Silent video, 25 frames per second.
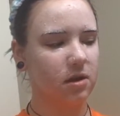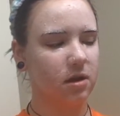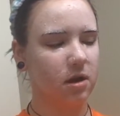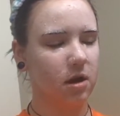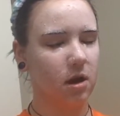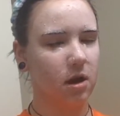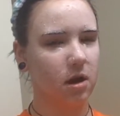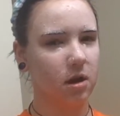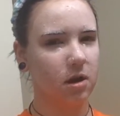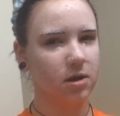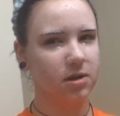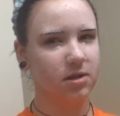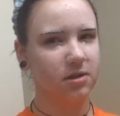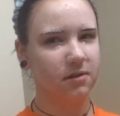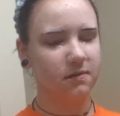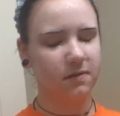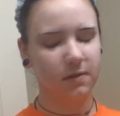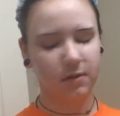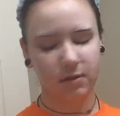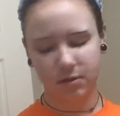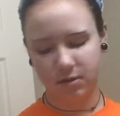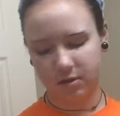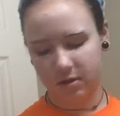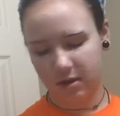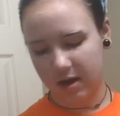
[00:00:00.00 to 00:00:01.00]
are hard to
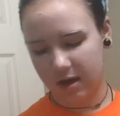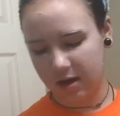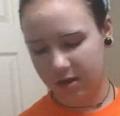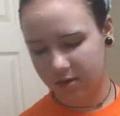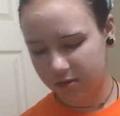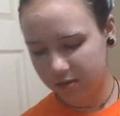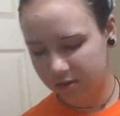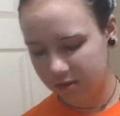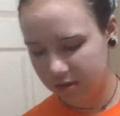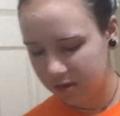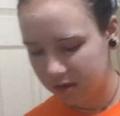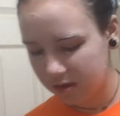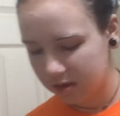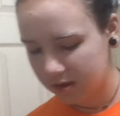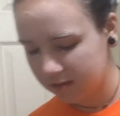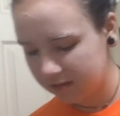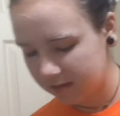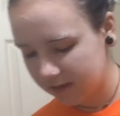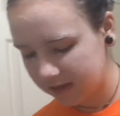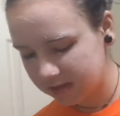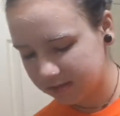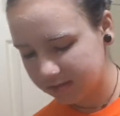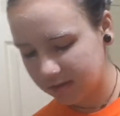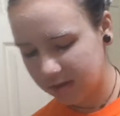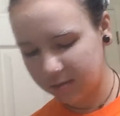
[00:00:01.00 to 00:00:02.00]
filter out.
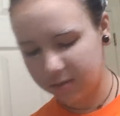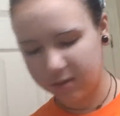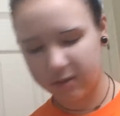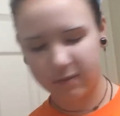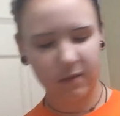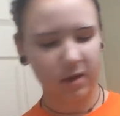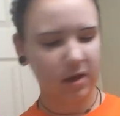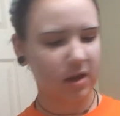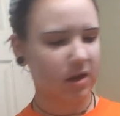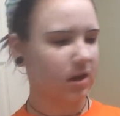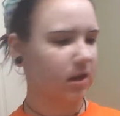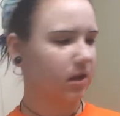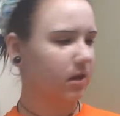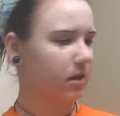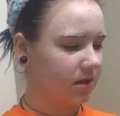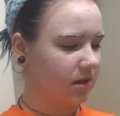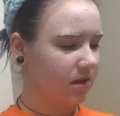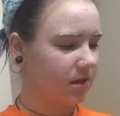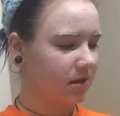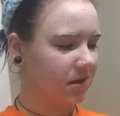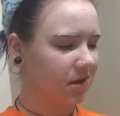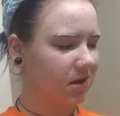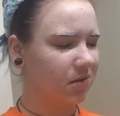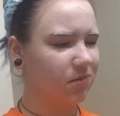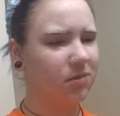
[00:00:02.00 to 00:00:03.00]
That's my boyfriend.
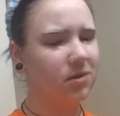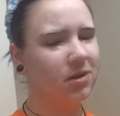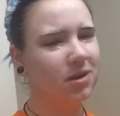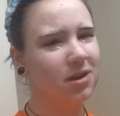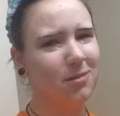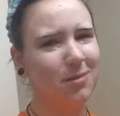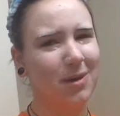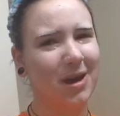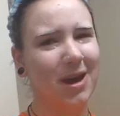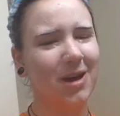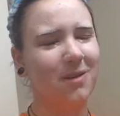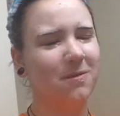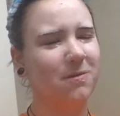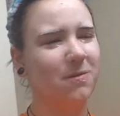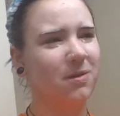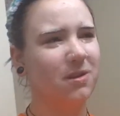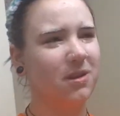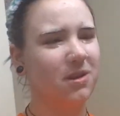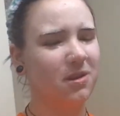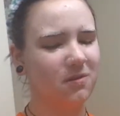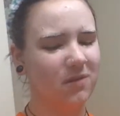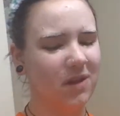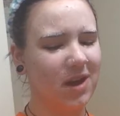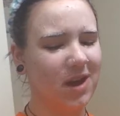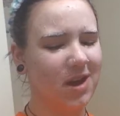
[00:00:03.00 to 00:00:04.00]
They're really bad for
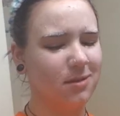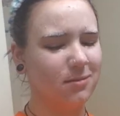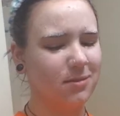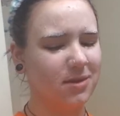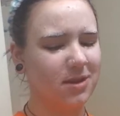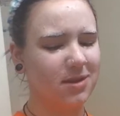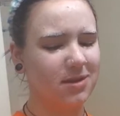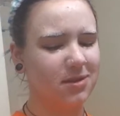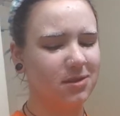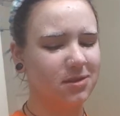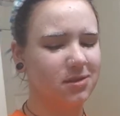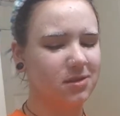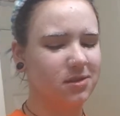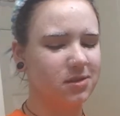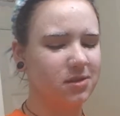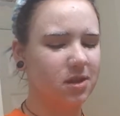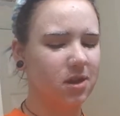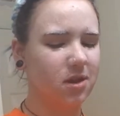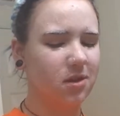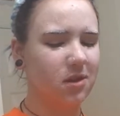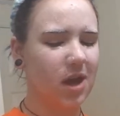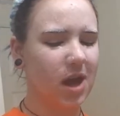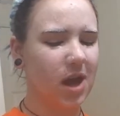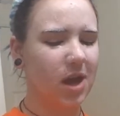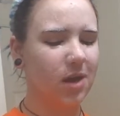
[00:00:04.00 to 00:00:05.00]
the environment,
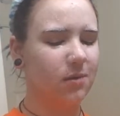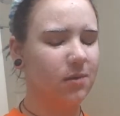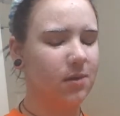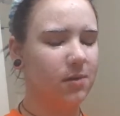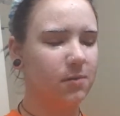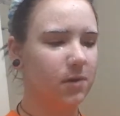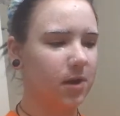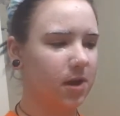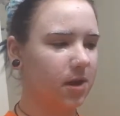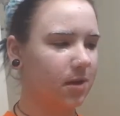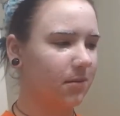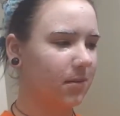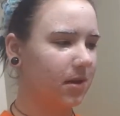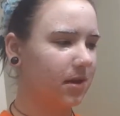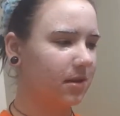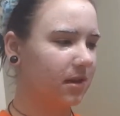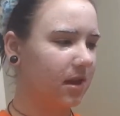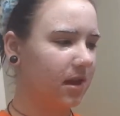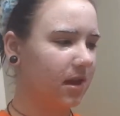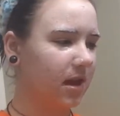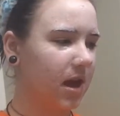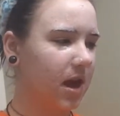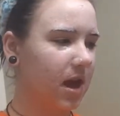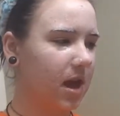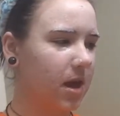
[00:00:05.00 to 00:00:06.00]
so I would recommend
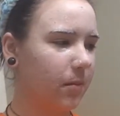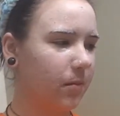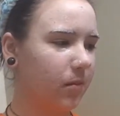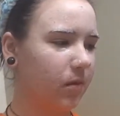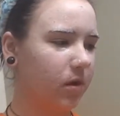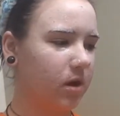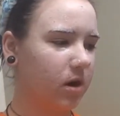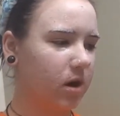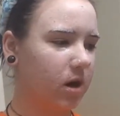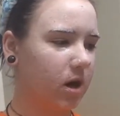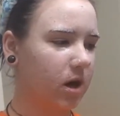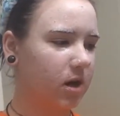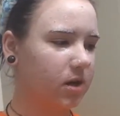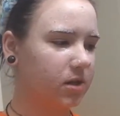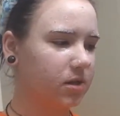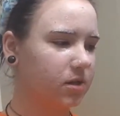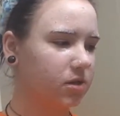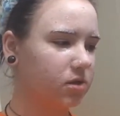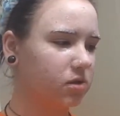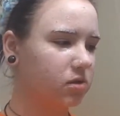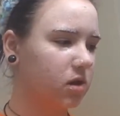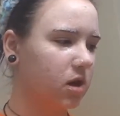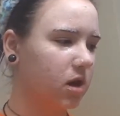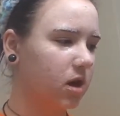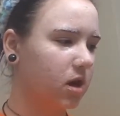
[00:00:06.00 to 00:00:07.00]
like apricot
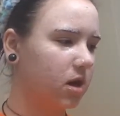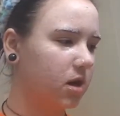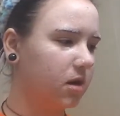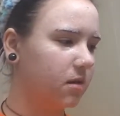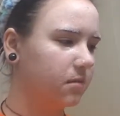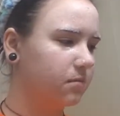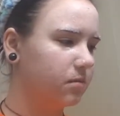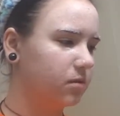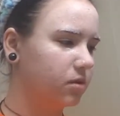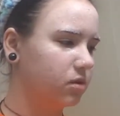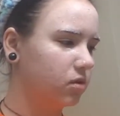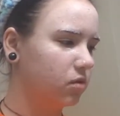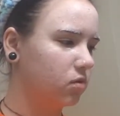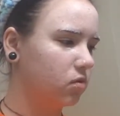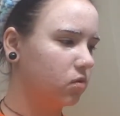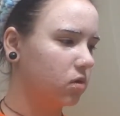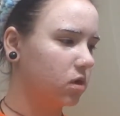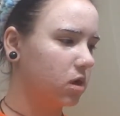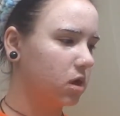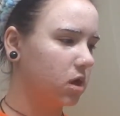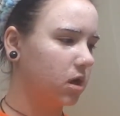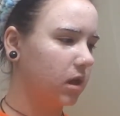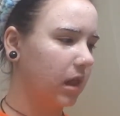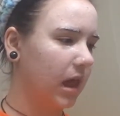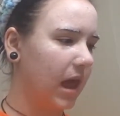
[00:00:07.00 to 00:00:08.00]
scrubs
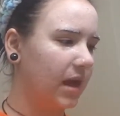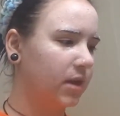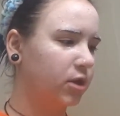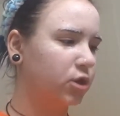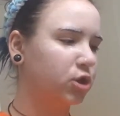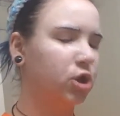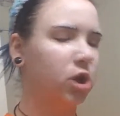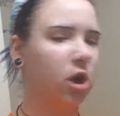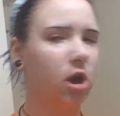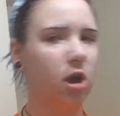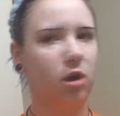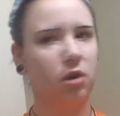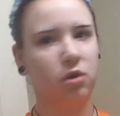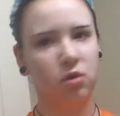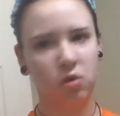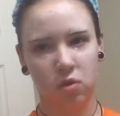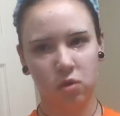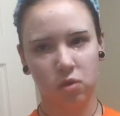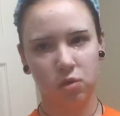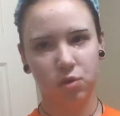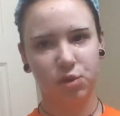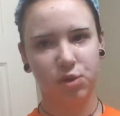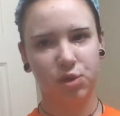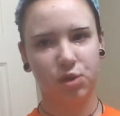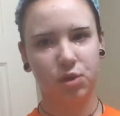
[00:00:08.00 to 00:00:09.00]
or like
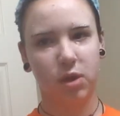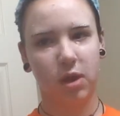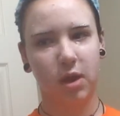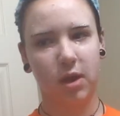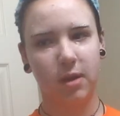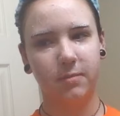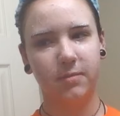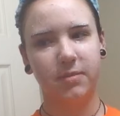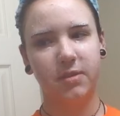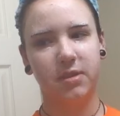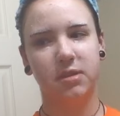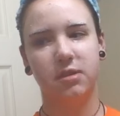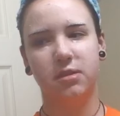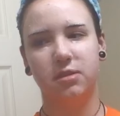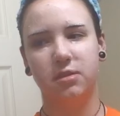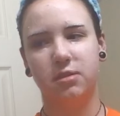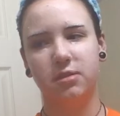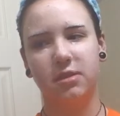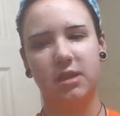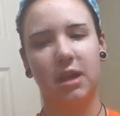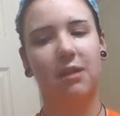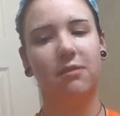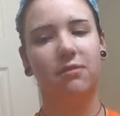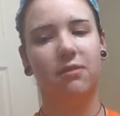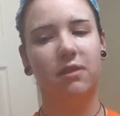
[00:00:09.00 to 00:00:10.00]
charcoal scrubs, because
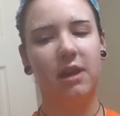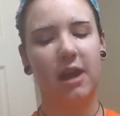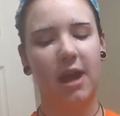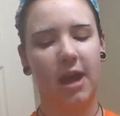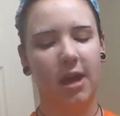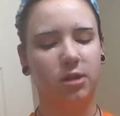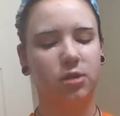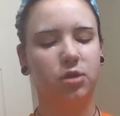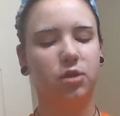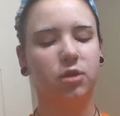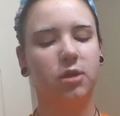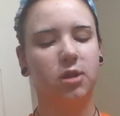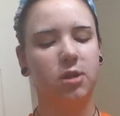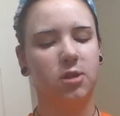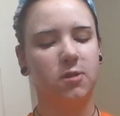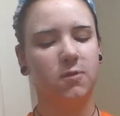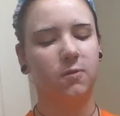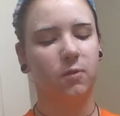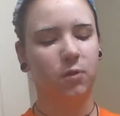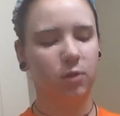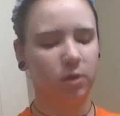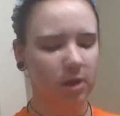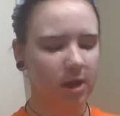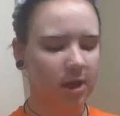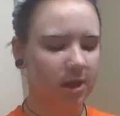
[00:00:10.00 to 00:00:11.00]
those have natural
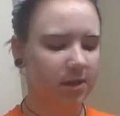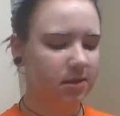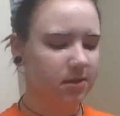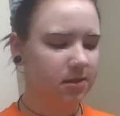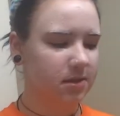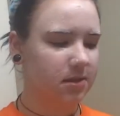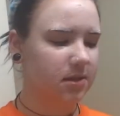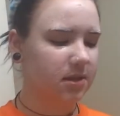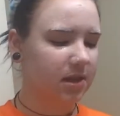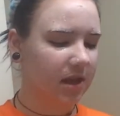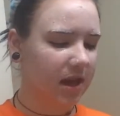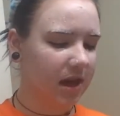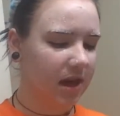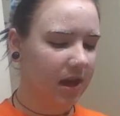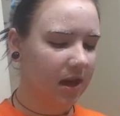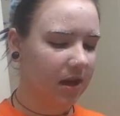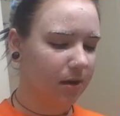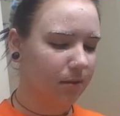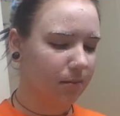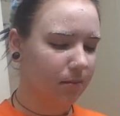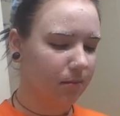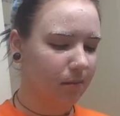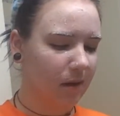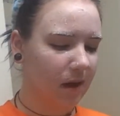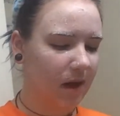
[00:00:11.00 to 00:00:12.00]
exfoliants
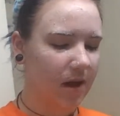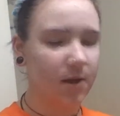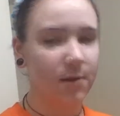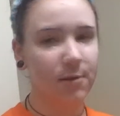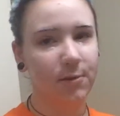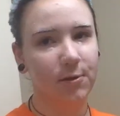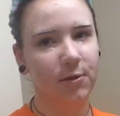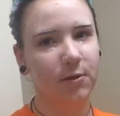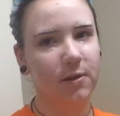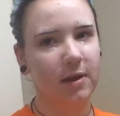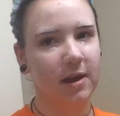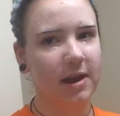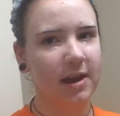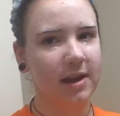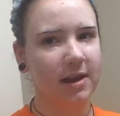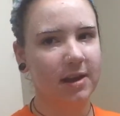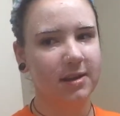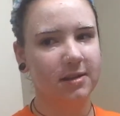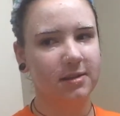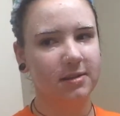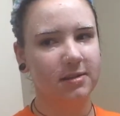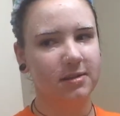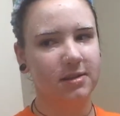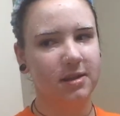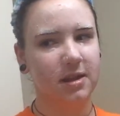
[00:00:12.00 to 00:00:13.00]
that biodegrade
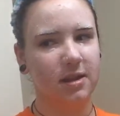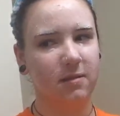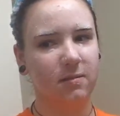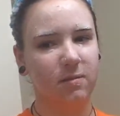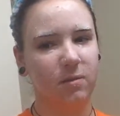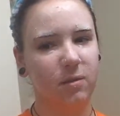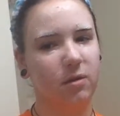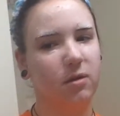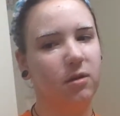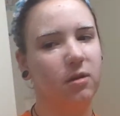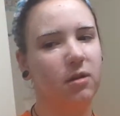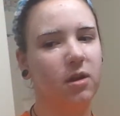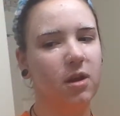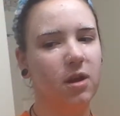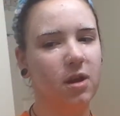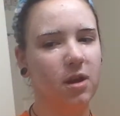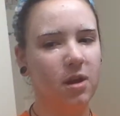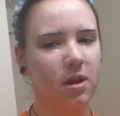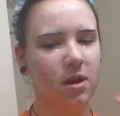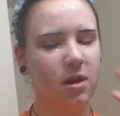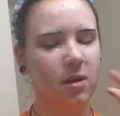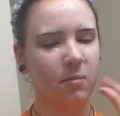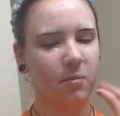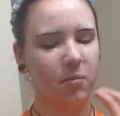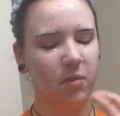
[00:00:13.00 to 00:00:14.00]
instead of the
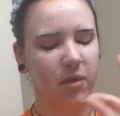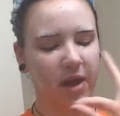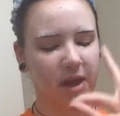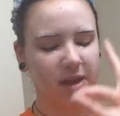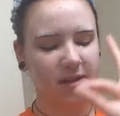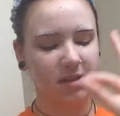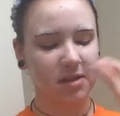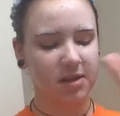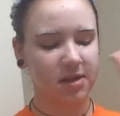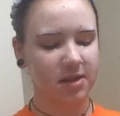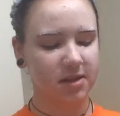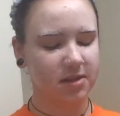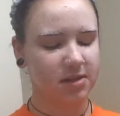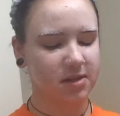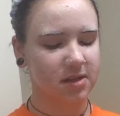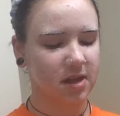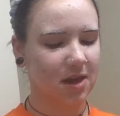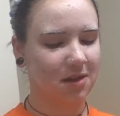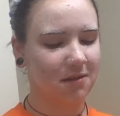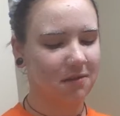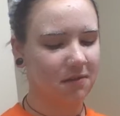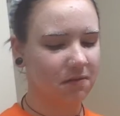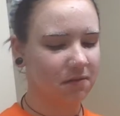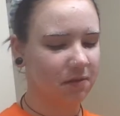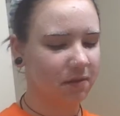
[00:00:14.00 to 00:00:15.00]
plastic
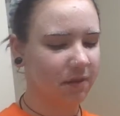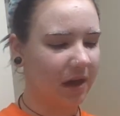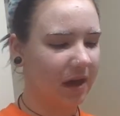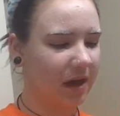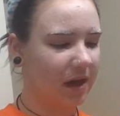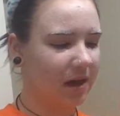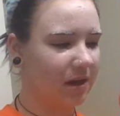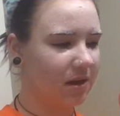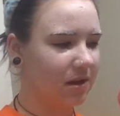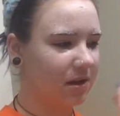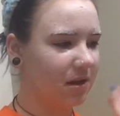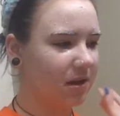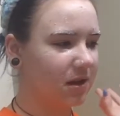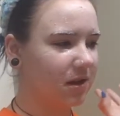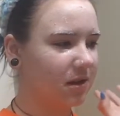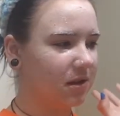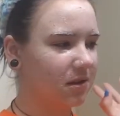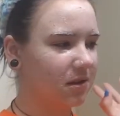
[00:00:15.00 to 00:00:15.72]
stuff that